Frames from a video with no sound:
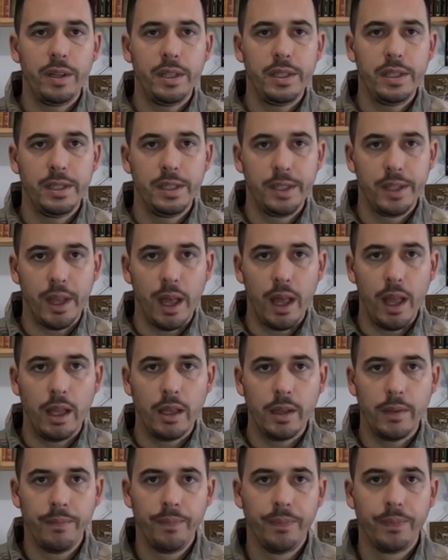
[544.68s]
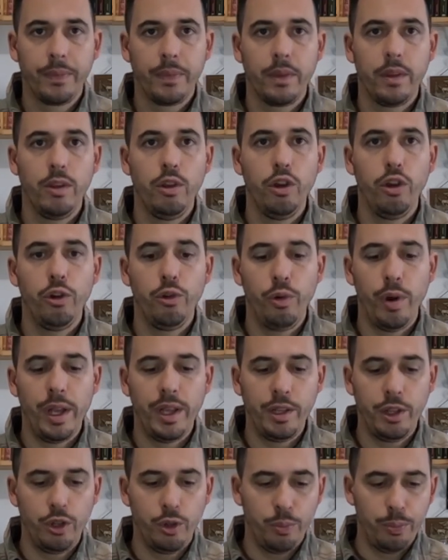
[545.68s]
is installed, you're
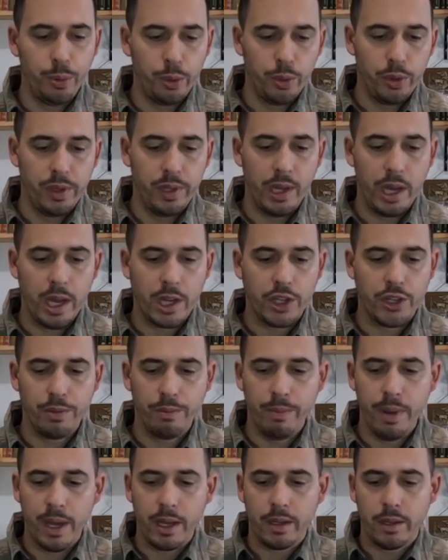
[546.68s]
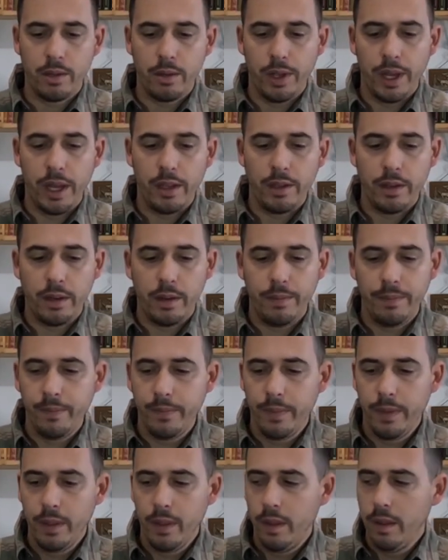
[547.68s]
ready to put the action back
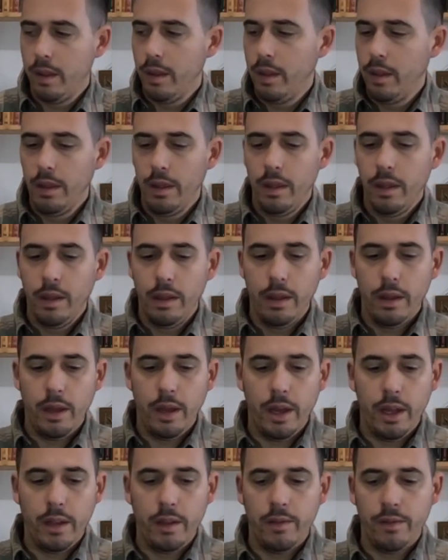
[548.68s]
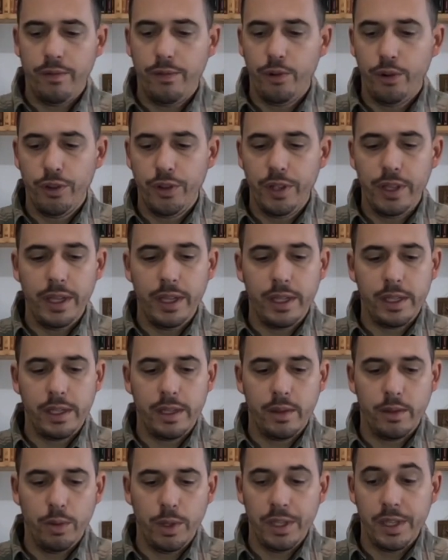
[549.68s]
together. And for
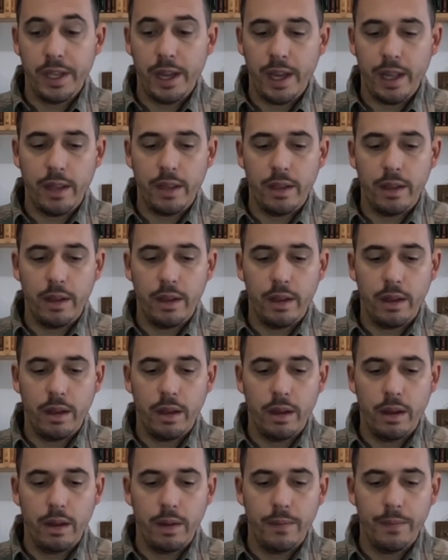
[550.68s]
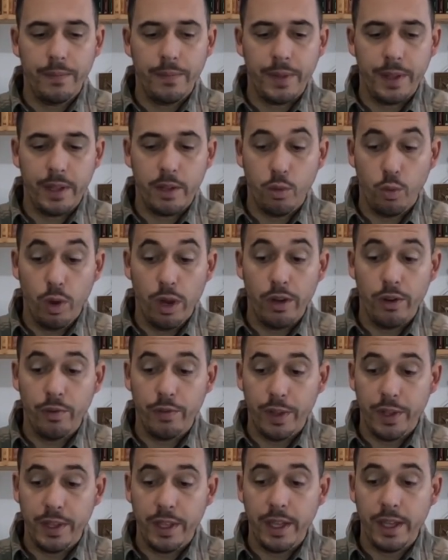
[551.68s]
this, we said that one of
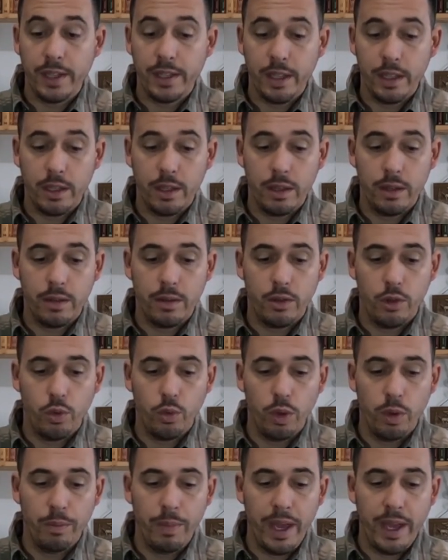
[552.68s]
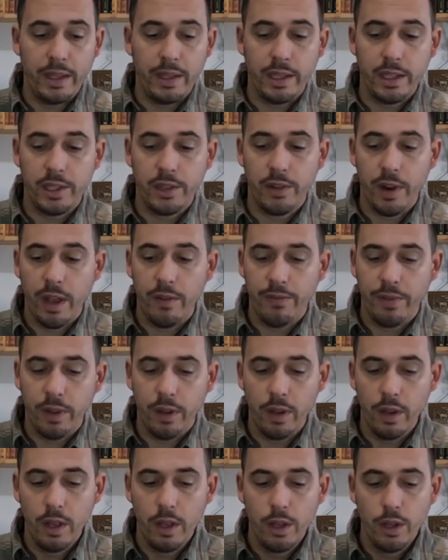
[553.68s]
the things that will make this
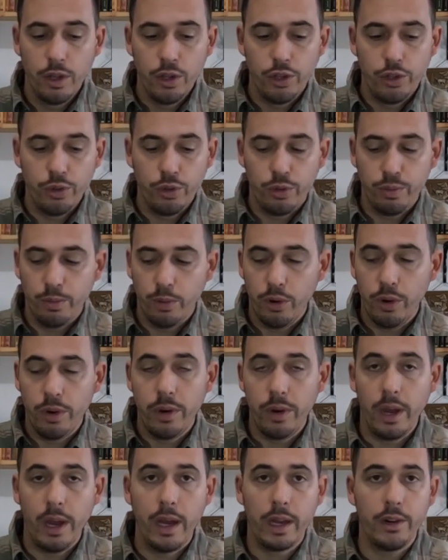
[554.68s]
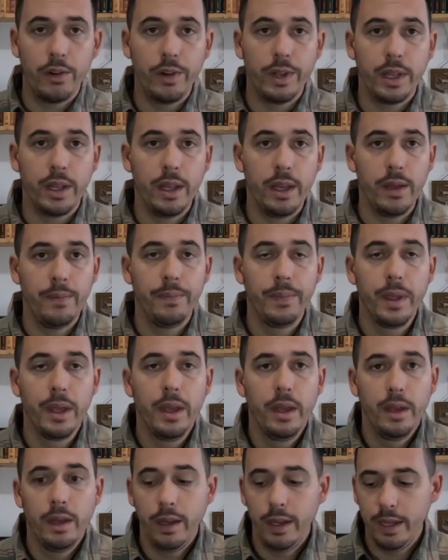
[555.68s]
rifle shoot more accurately
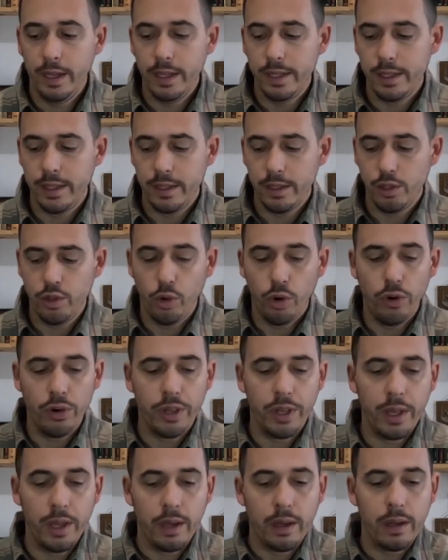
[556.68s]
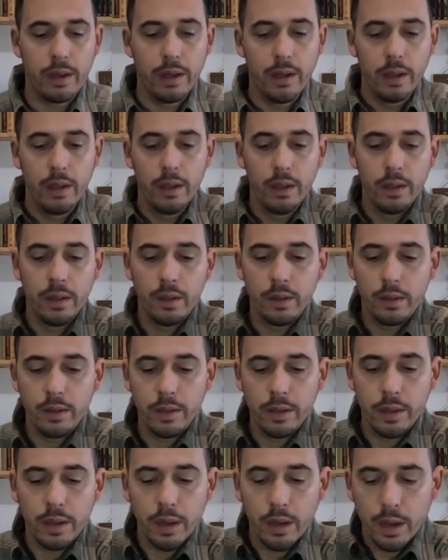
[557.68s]
is torquing
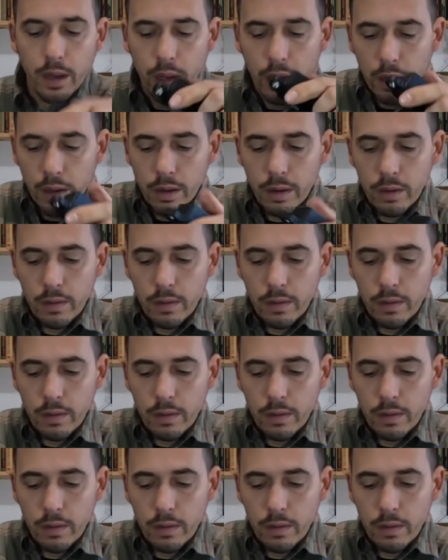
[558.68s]
the